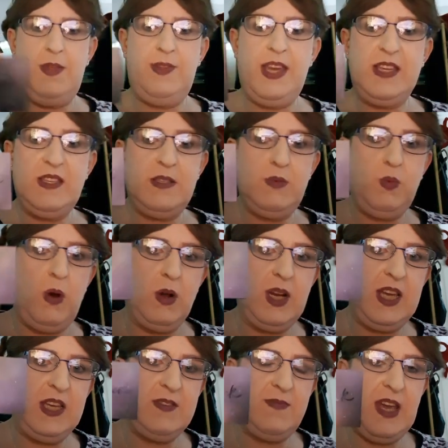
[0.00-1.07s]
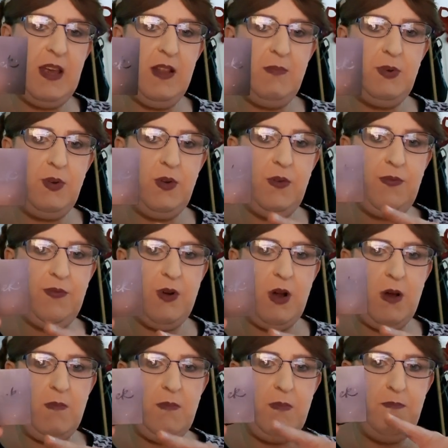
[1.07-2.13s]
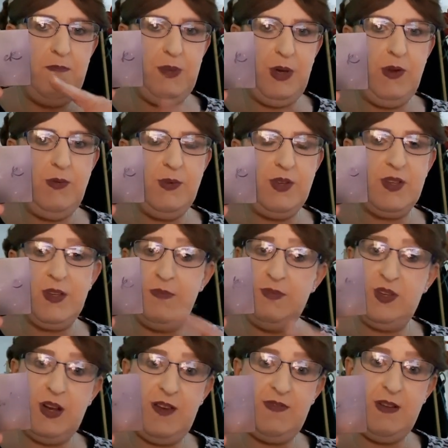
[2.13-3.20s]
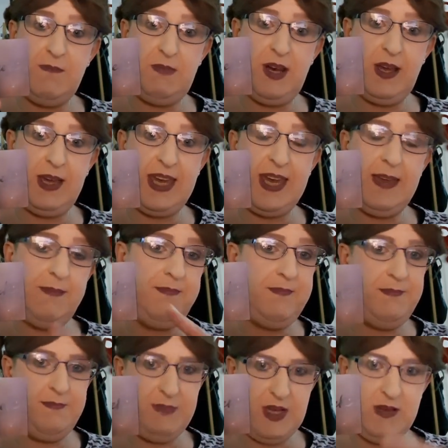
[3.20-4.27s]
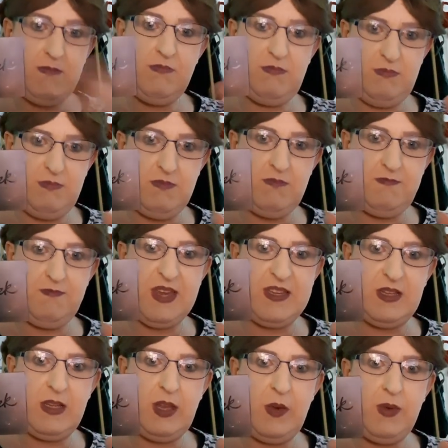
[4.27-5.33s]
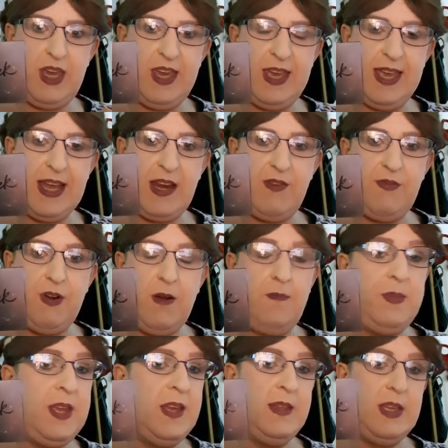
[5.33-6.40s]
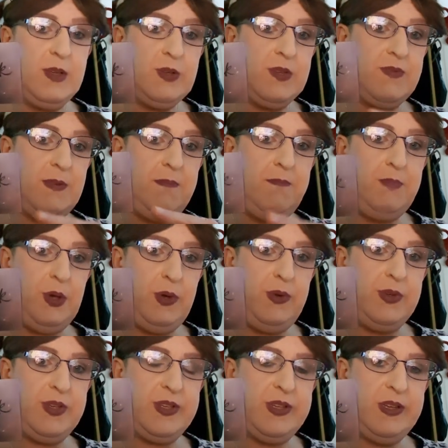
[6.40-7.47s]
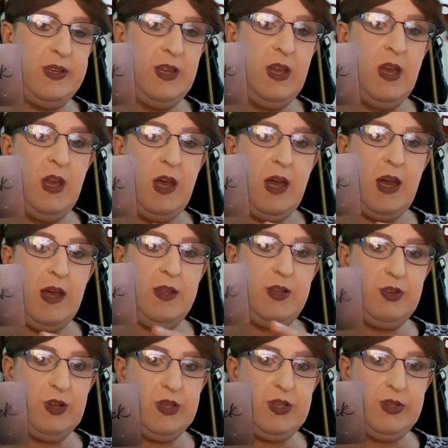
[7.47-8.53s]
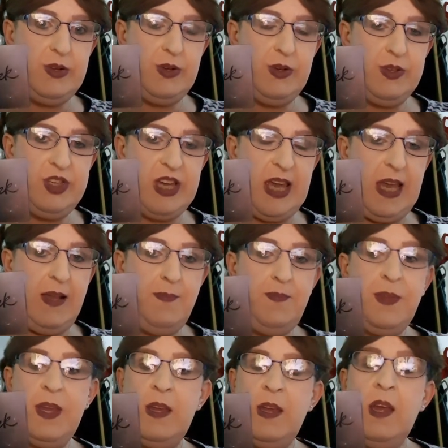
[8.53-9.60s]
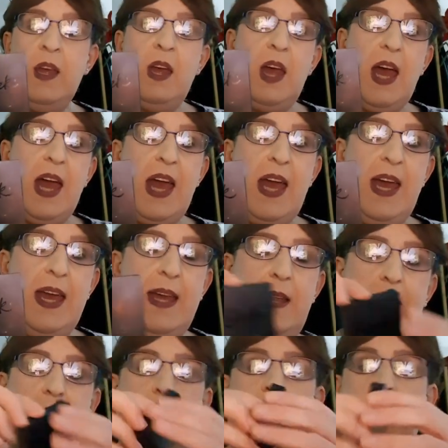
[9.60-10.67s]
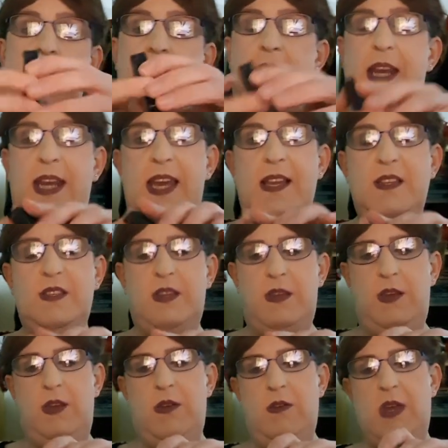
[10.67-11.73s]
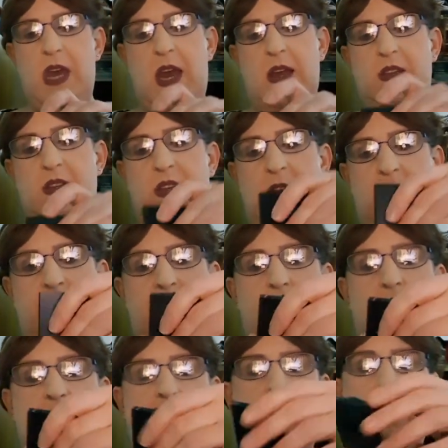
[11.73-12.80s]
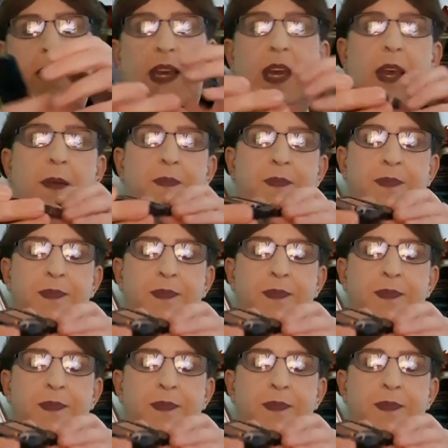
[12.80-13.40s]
This one is available from Boots. I'm sorry if I'm plugging, but best to know where you can get it from. This was from Boots, the drugstore chain, and in it you get, very handy,